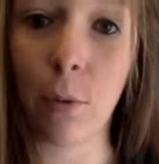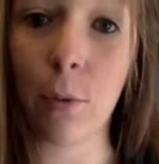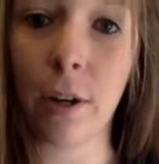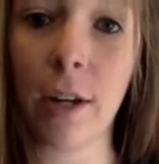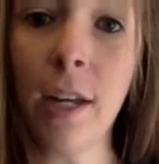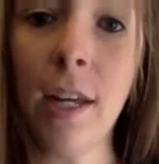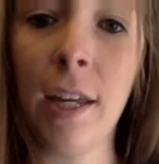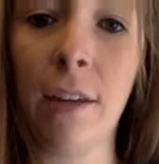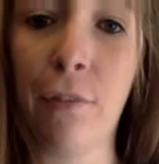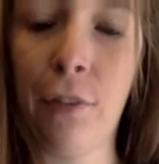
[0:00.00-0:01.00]
or
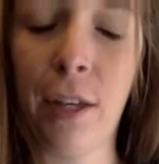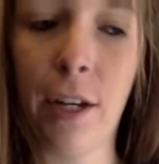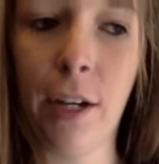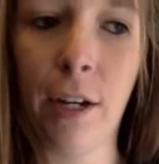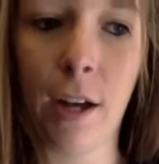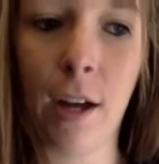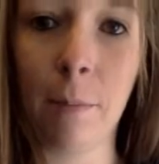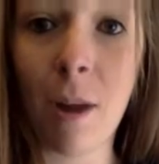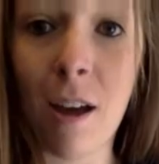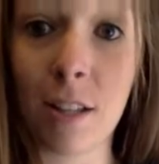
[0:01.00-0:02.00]
if they're
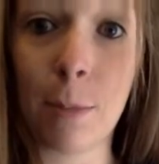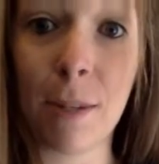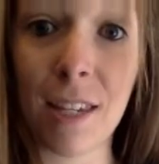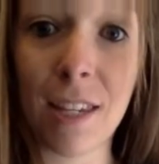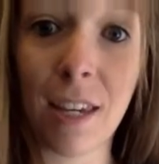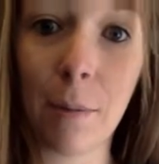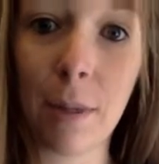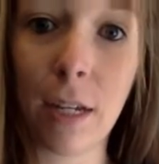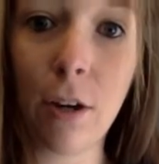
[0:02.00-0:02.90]
not speaking yet, be like,